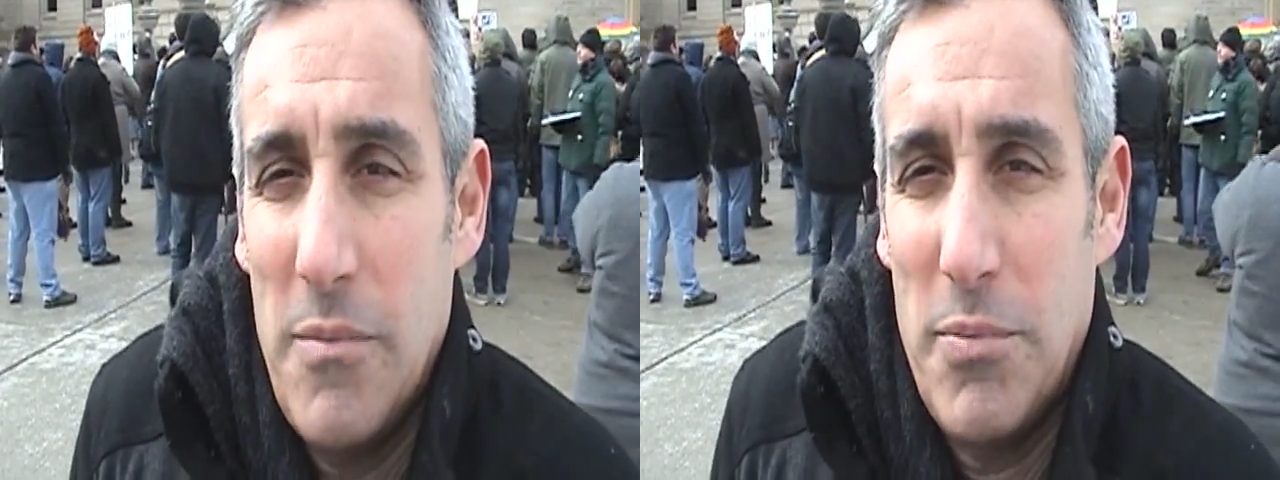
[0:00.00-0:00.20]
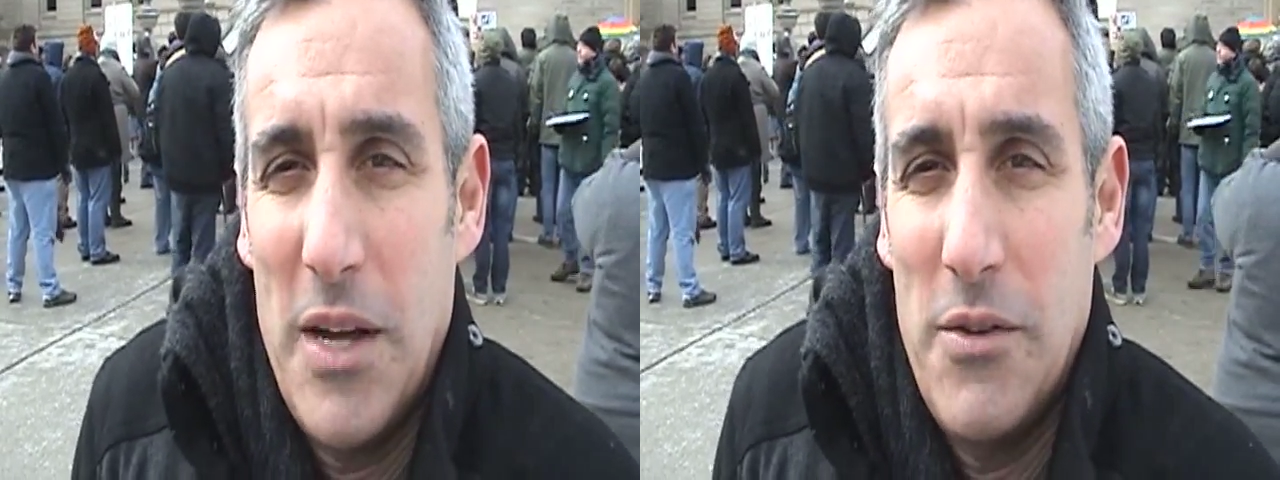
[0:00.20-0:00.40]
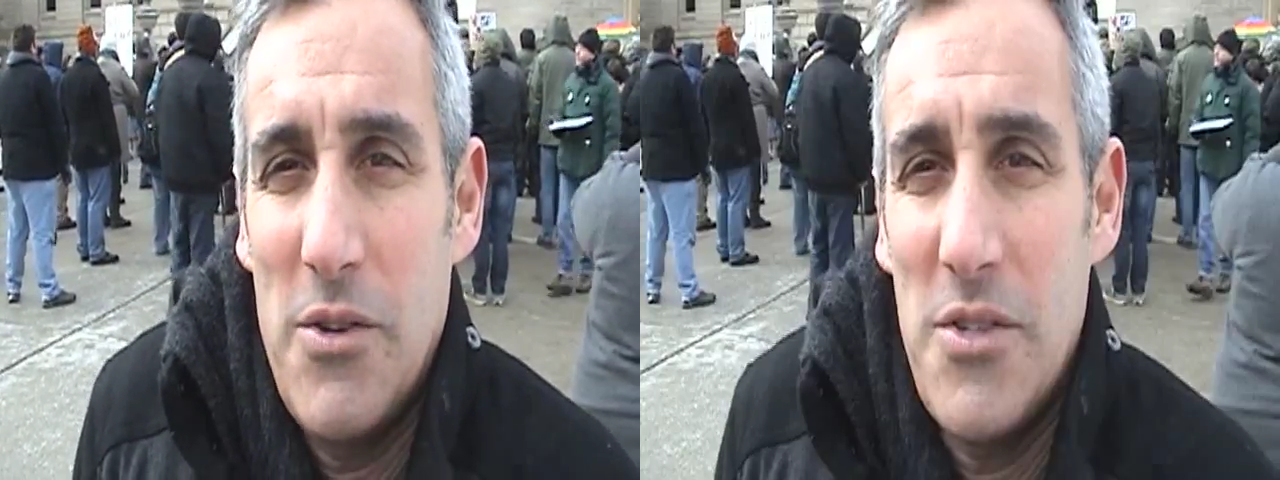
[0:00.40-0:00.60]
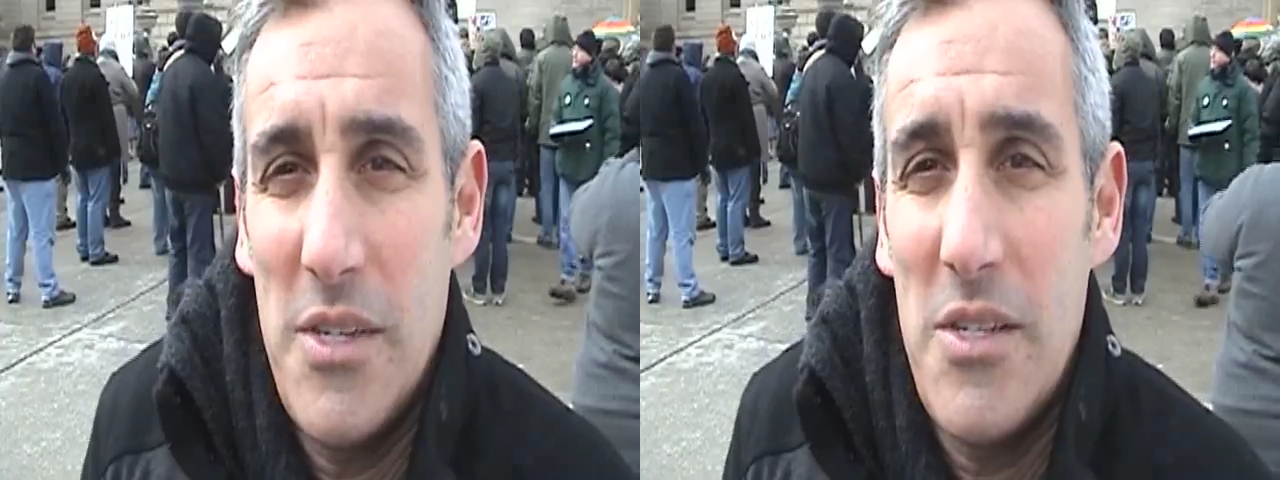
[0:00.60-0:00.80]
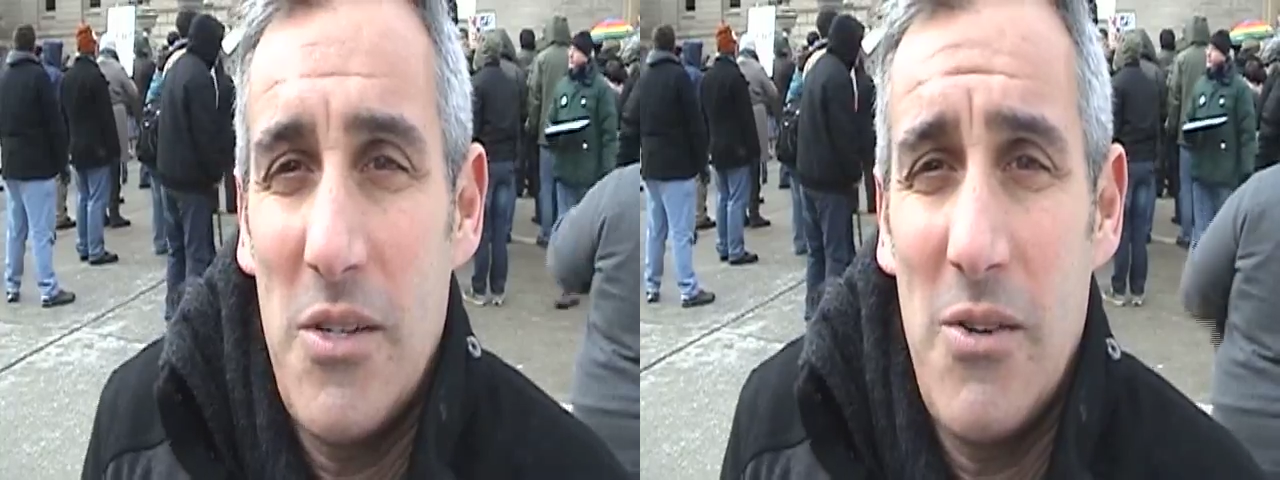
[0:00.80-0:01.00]
brothers,
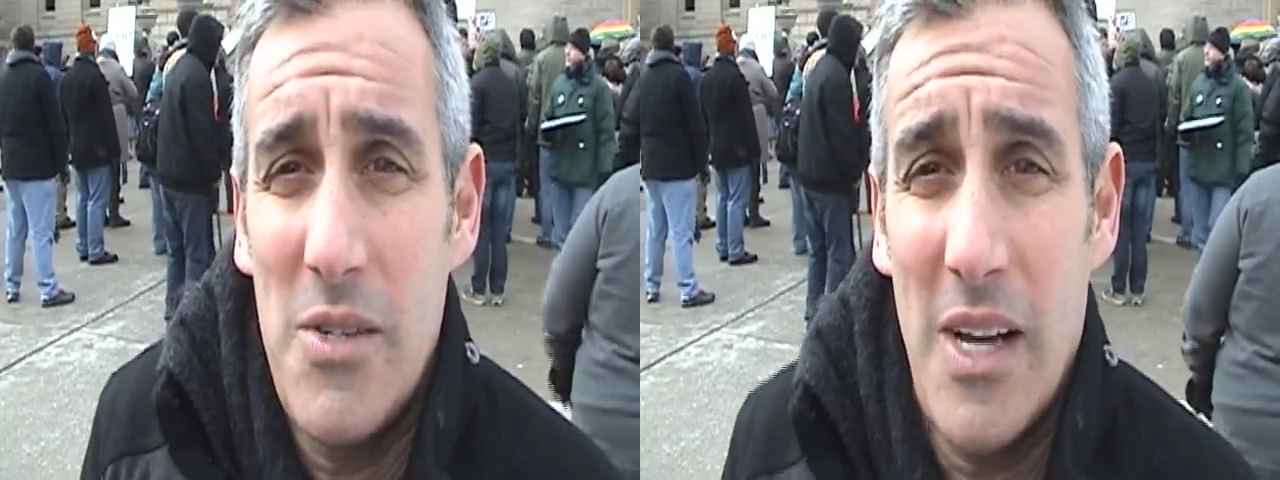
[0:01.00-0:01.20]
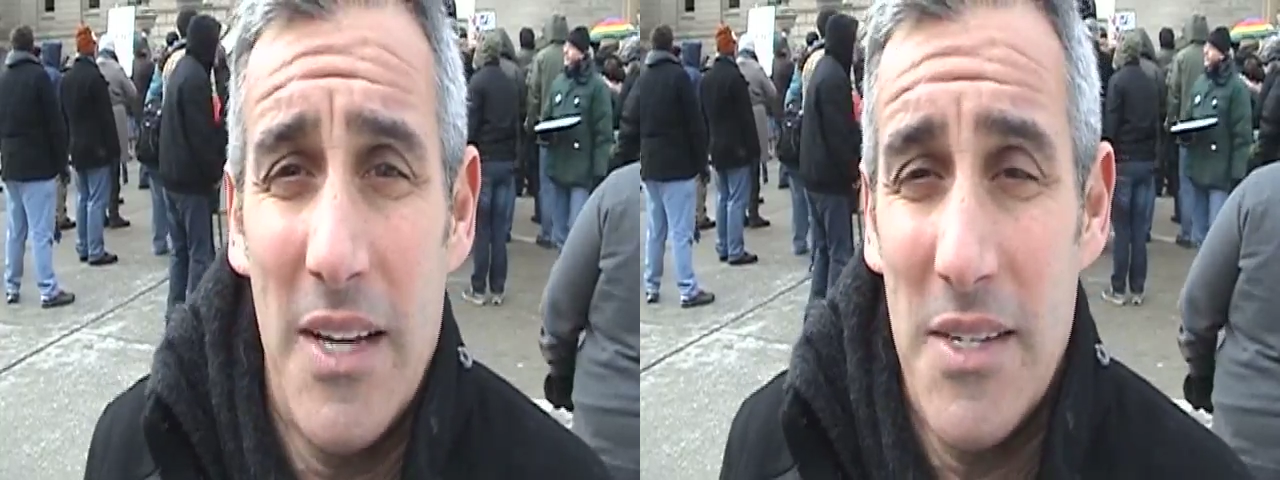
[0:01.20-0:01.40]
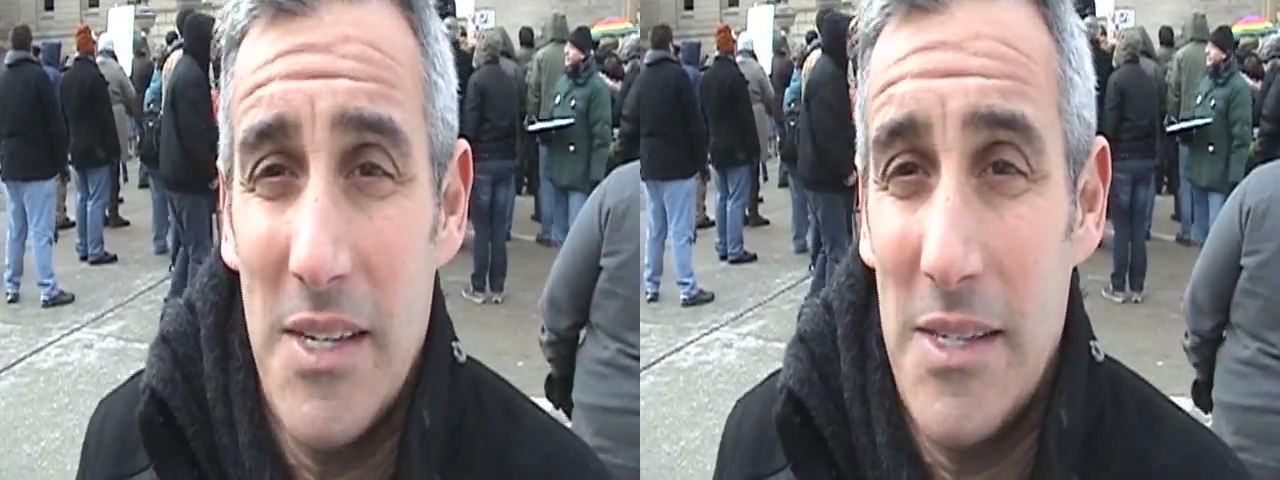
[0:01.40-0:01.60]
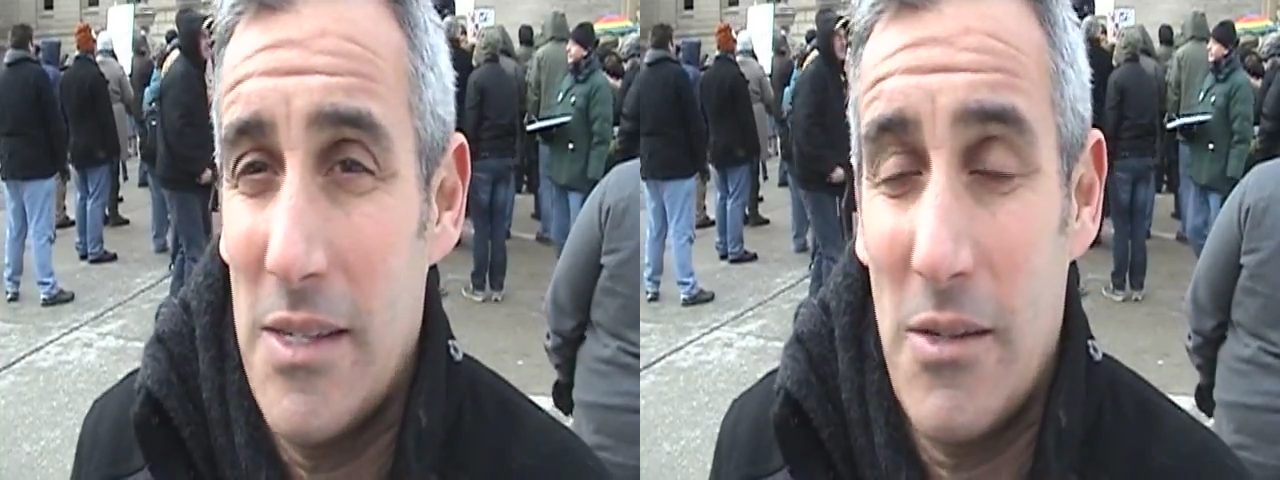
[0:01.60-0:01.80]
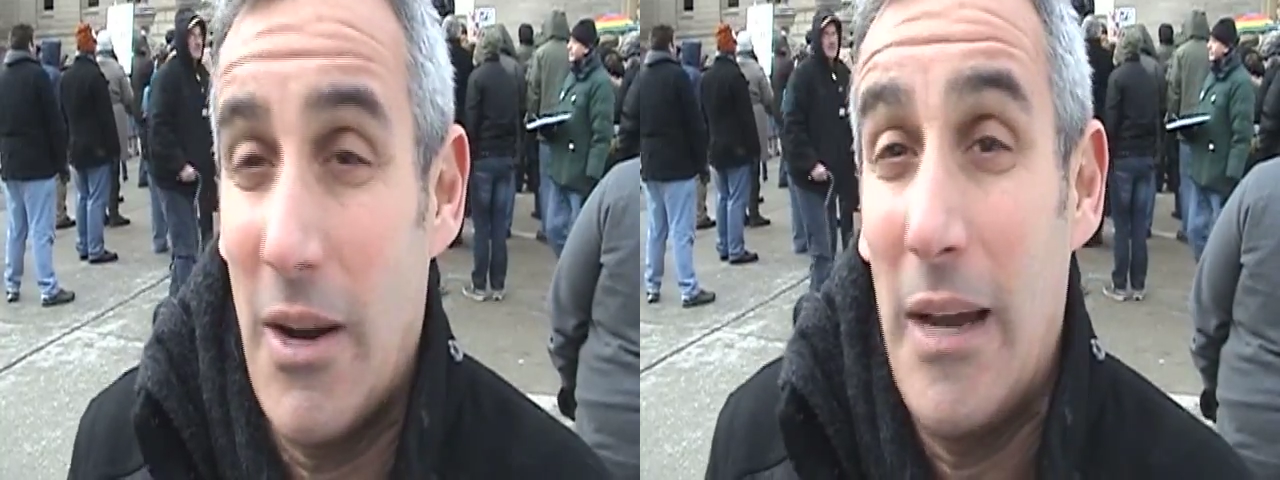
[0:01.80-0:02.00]
sisters,
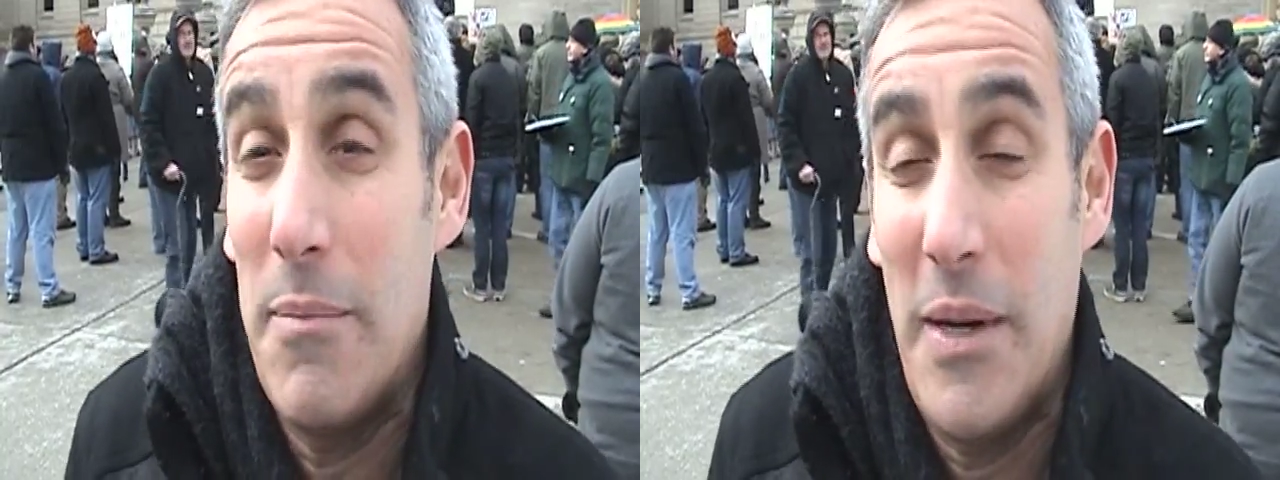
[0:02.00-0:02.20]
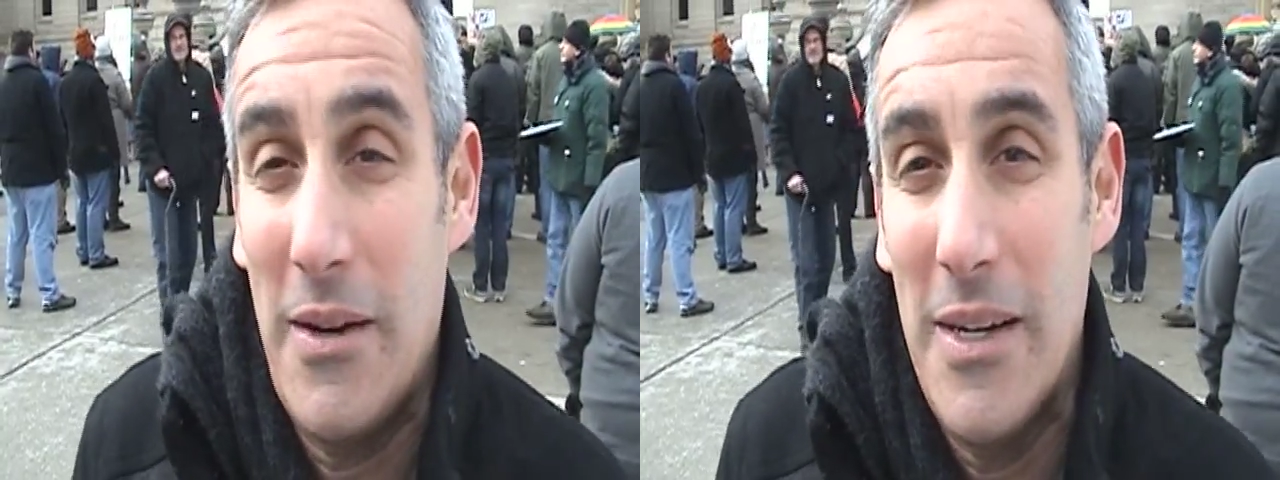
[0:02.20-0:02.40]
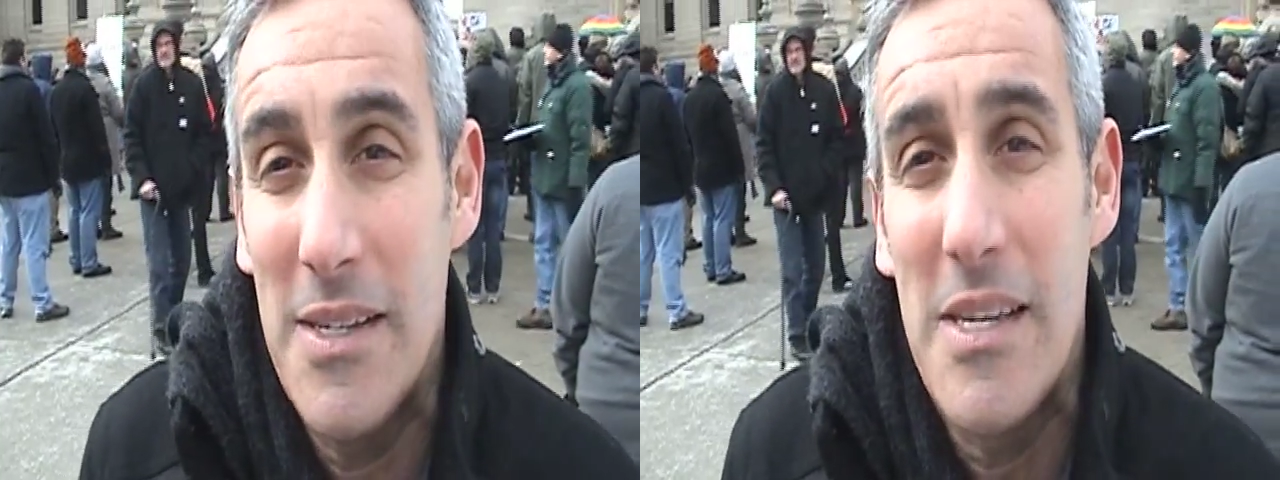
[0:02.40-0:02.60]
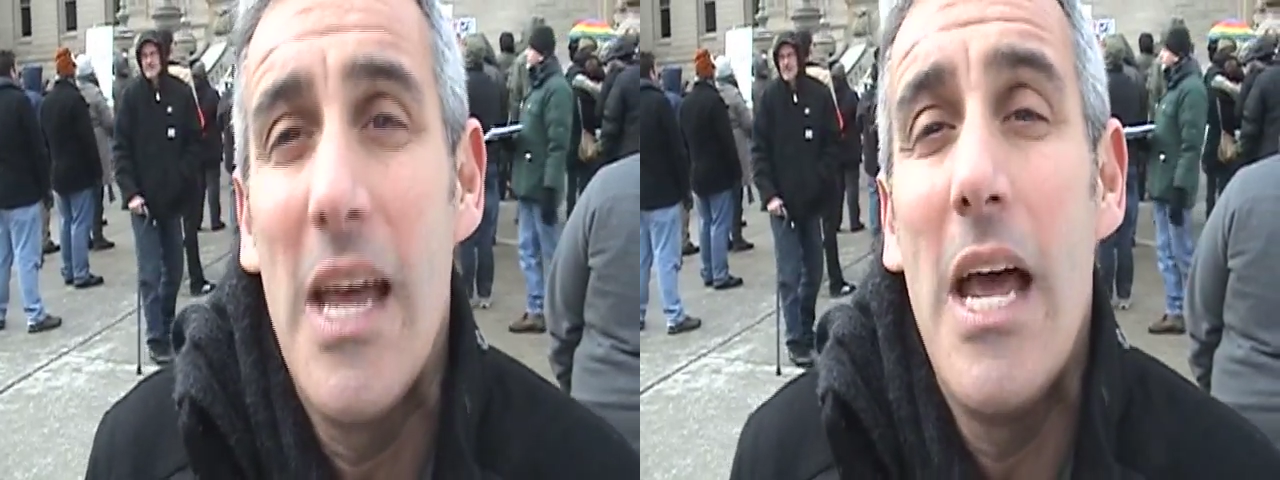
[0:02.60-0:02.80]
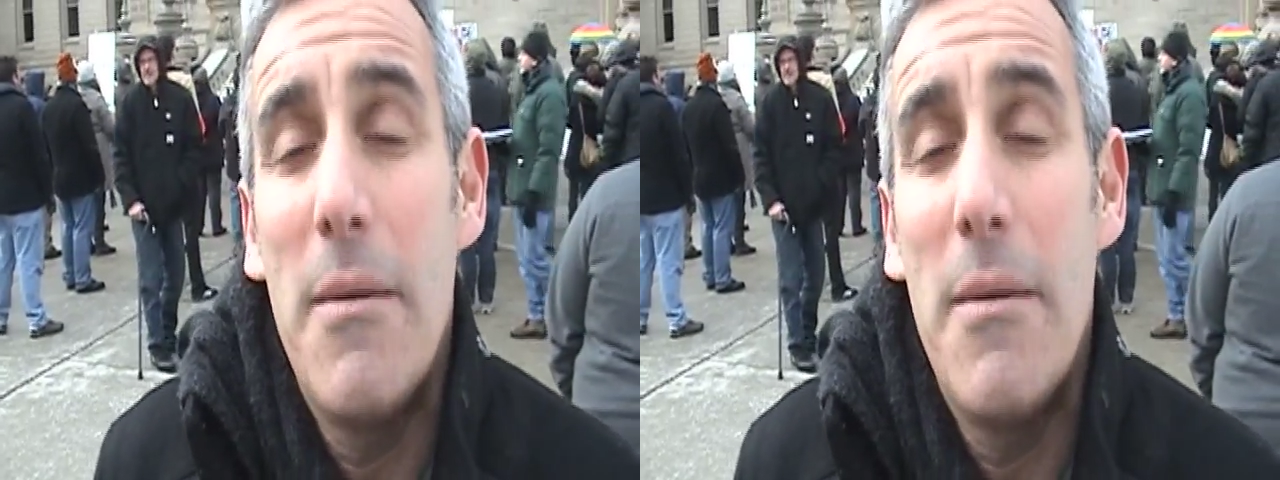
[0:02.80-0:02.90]
cousins, grandparents.